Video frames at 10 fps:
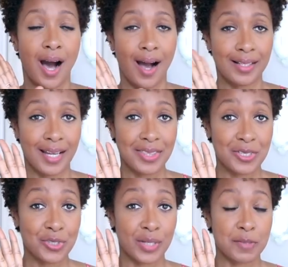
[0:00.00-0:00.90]
I like
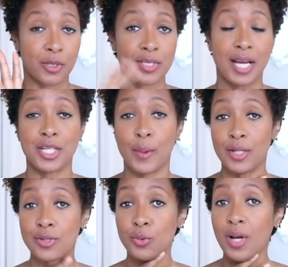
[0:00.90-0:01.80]
this dress because I know it
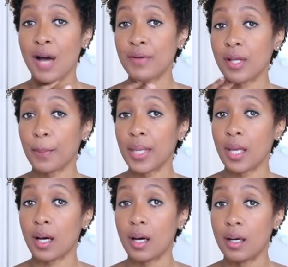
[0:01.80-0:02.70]
looks all covered up
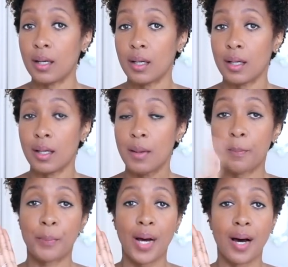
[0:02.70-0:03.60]
here,
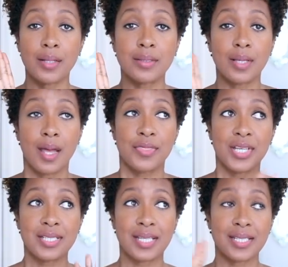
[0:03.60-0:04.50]
but
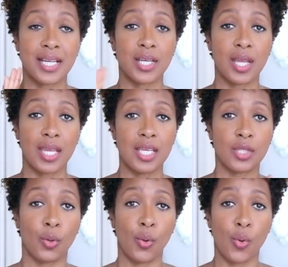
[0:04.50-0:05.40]
this is a
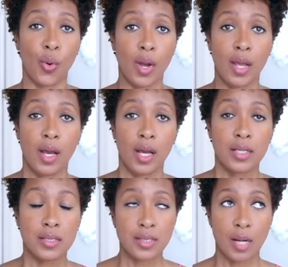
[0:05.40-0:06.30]
either or.
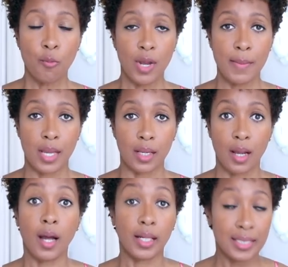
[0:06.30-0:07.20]
Some
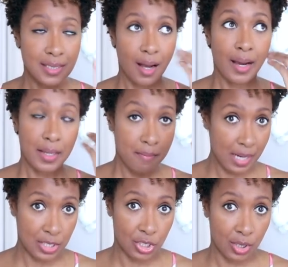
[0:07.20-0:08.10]
women, at least I
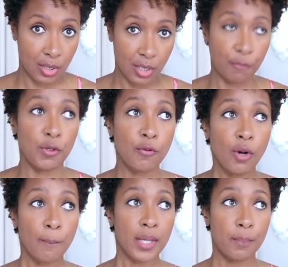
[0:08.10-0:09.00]
imagine, if you've
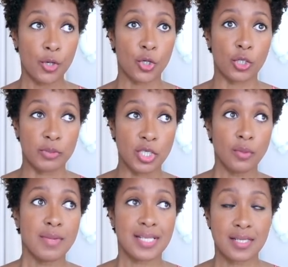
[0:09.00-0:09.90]
got big boobs, you
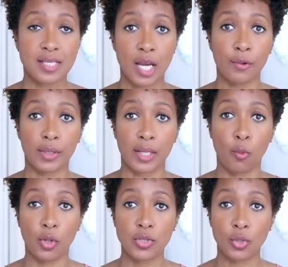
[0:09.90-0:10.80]
don't necessarily
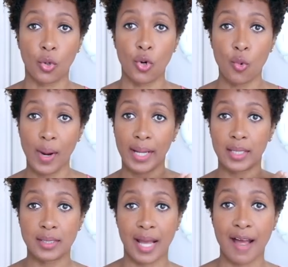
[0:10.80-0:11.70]
want to
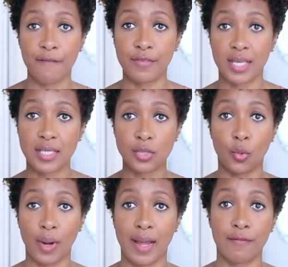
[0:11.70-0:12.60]
always have this
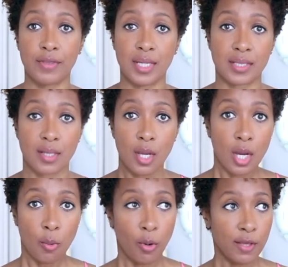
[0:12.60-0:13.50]
or have this.
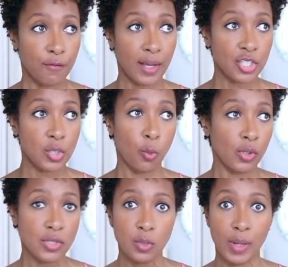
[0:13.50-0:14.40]
What if you actually
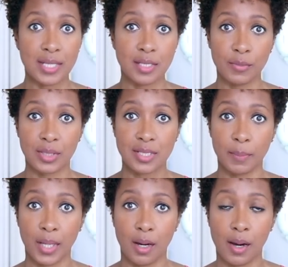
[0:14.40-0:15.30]
want to wear something that's a
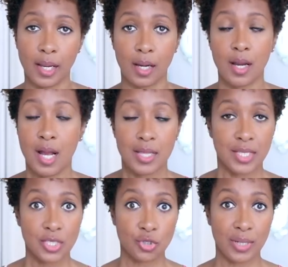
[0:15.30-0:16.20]
bit higher?
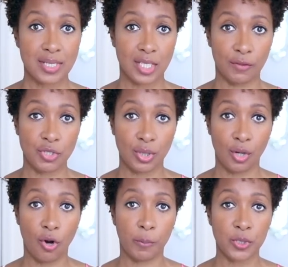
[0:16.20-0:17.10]
This dress gives you
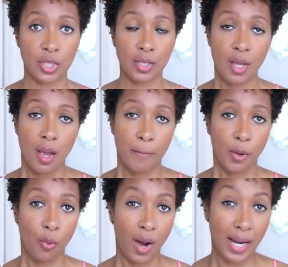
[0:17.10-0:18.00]
that option,
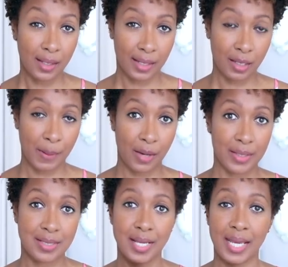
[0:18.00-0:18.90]
but what I like about
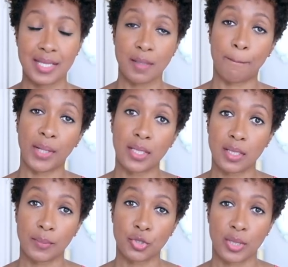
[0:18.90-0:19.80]
is that it's a
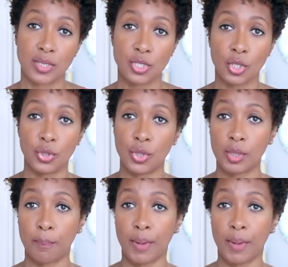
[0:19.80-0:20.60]
button-up dress, so you can